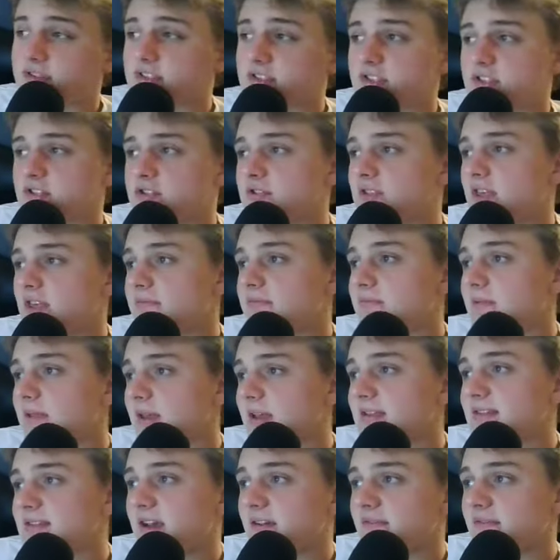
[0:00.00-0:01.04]
and two. They've
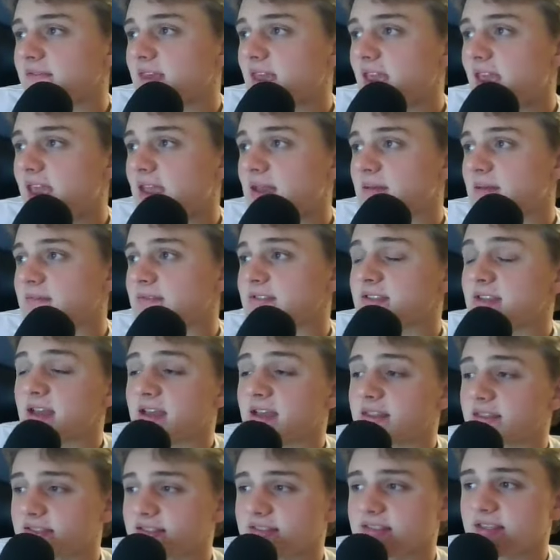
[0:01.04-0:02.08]
played tough games.
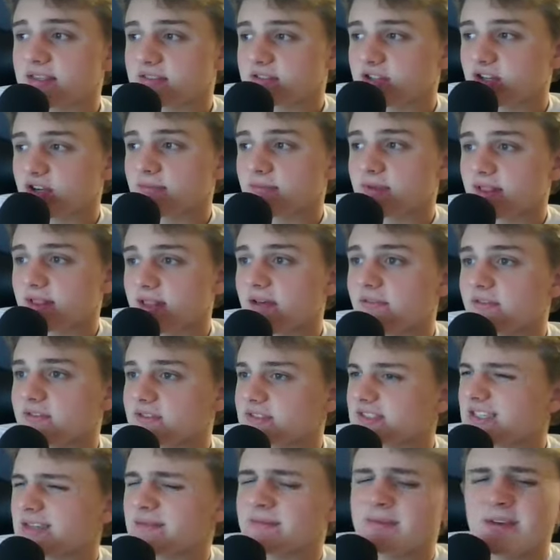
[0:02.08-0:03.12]
This is a tournament level
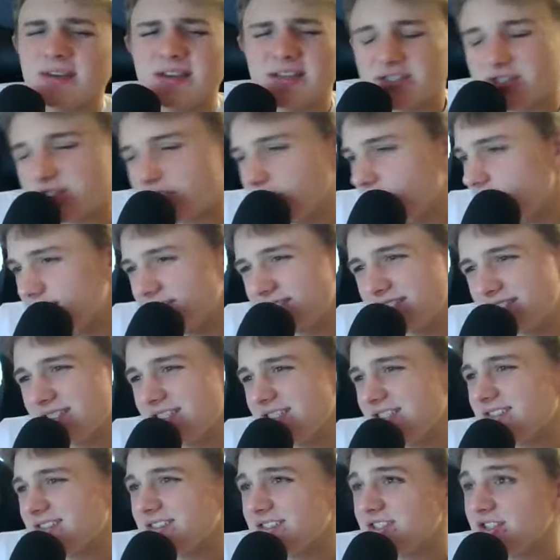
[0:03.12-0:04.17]
team. So is
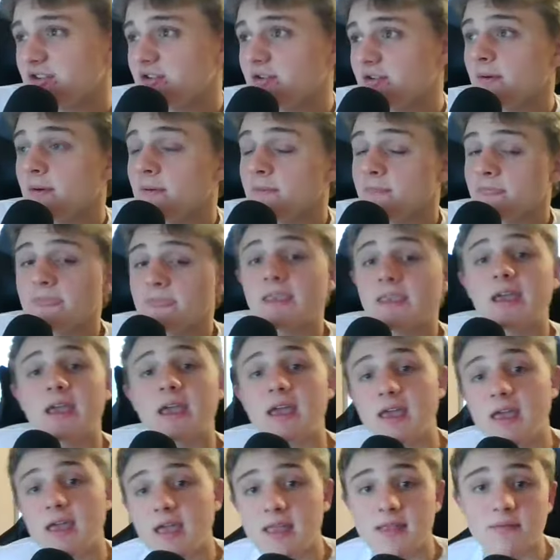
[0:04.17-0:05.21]
TCU.
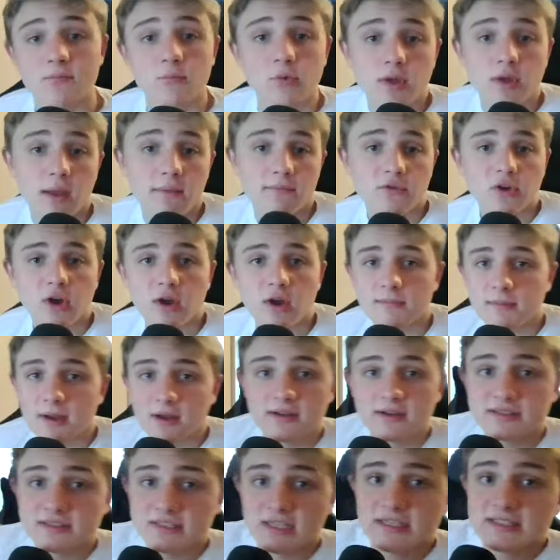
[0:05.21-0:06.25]
And what I'm talking
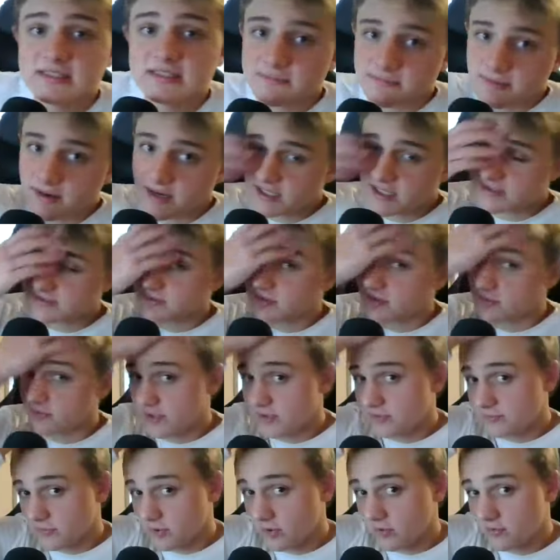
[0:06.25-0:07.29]
about is it's impossible to
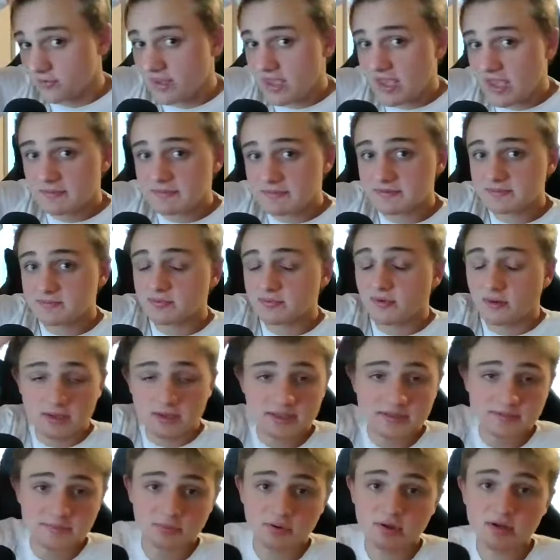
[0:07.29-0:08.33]
win road games.
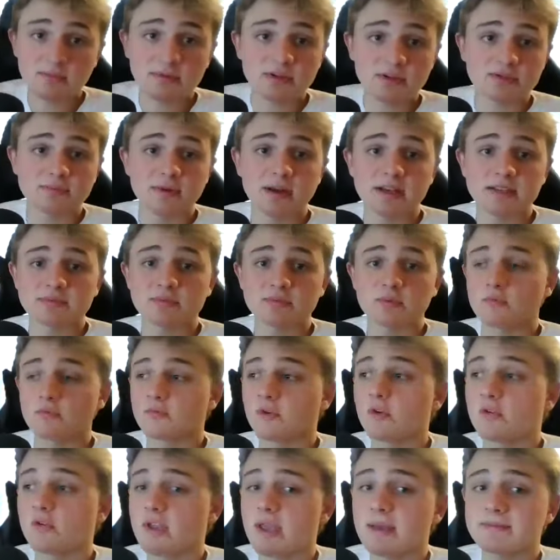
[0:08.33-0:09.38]
It's pretty much impossible in
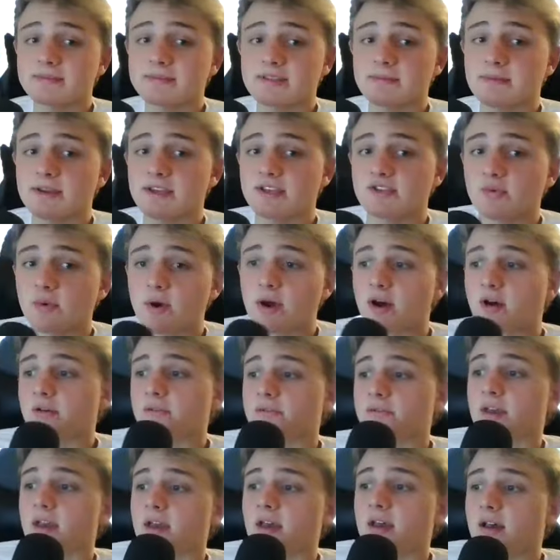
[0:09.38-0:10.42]
road games in the Big
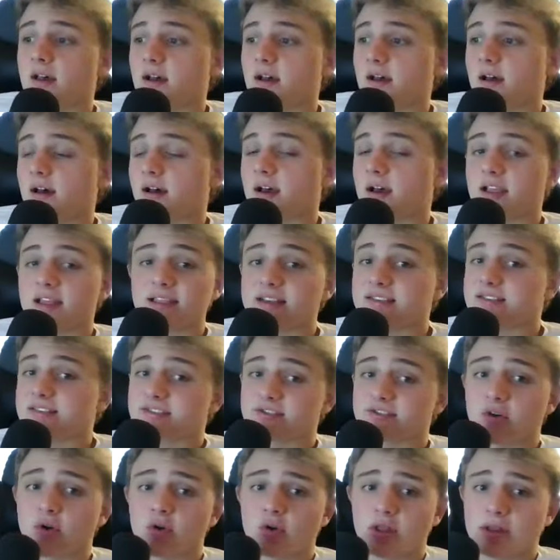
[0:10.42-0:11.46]
12, uh, unless
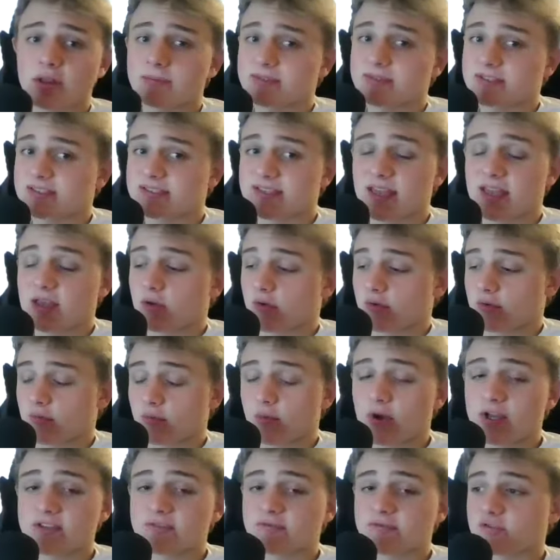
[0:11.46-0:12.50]
it's Oklahoma State or
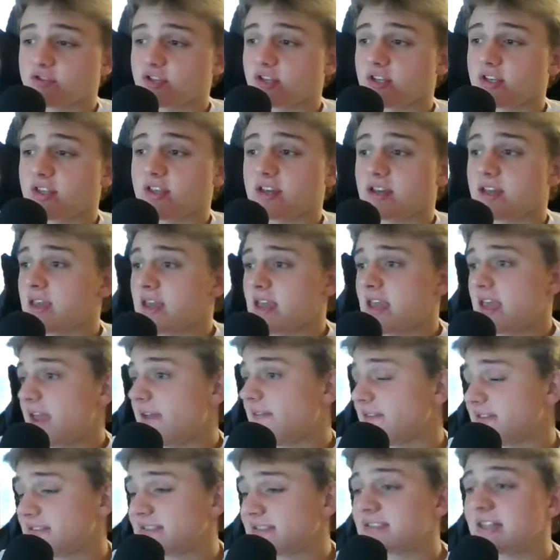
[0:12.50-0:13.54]
West Virginia
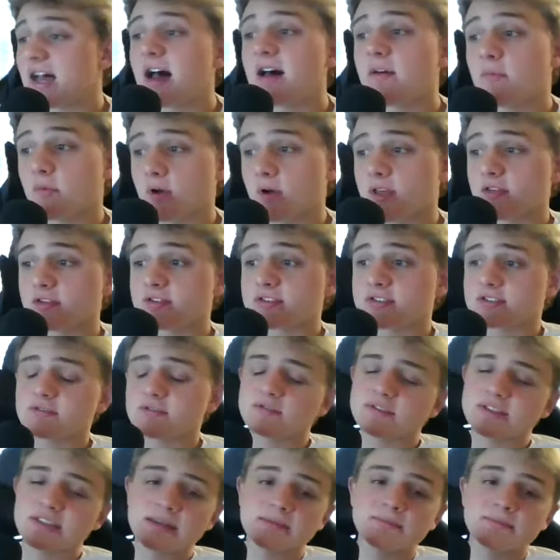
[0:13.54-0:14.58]
if it's not one of those
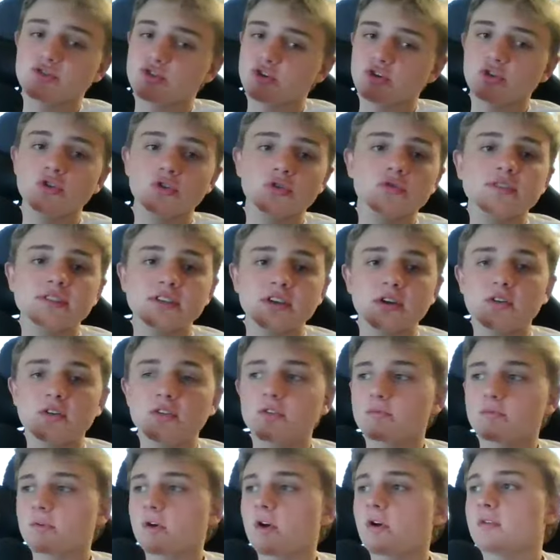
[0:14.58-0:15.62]
two teams you're losing on
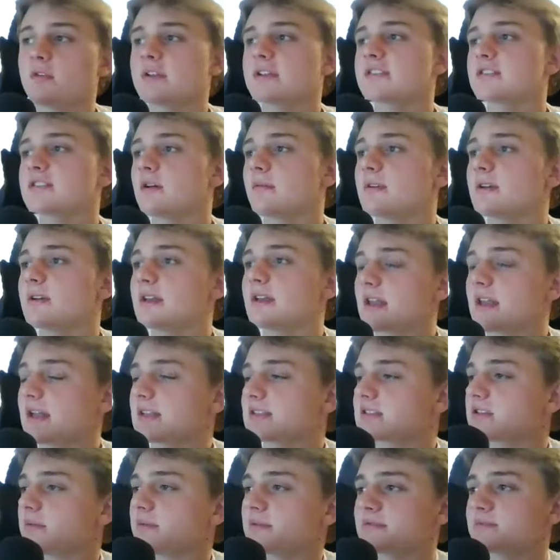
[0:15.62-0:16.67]
the road it's almost
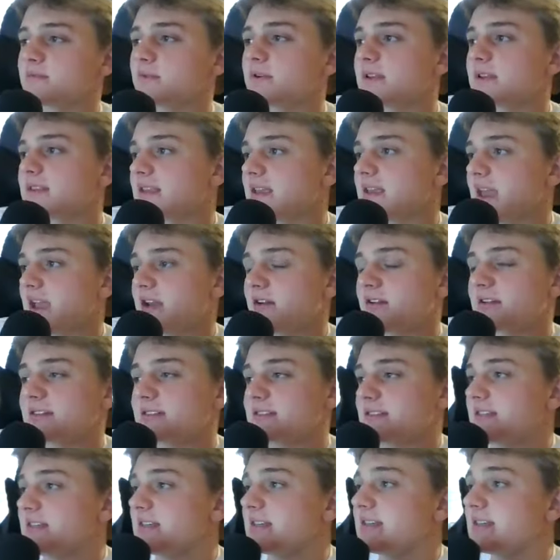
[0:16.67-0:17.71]
that's almost what the
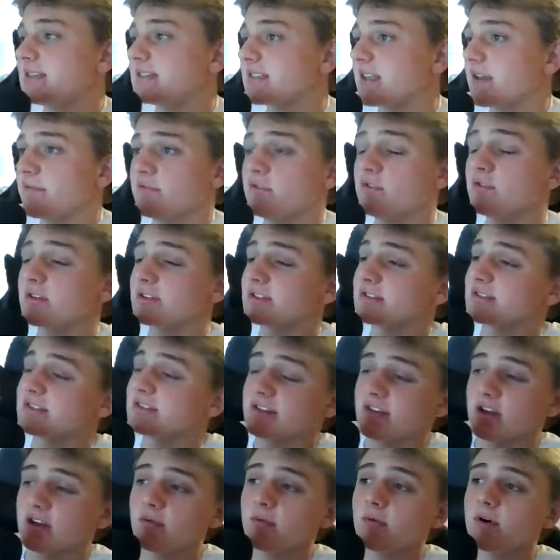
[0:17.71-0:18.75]
guarantee is if you can
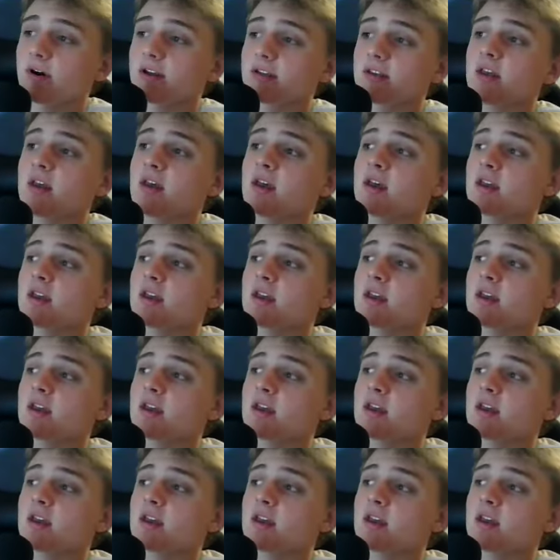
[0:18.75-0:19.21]
steal one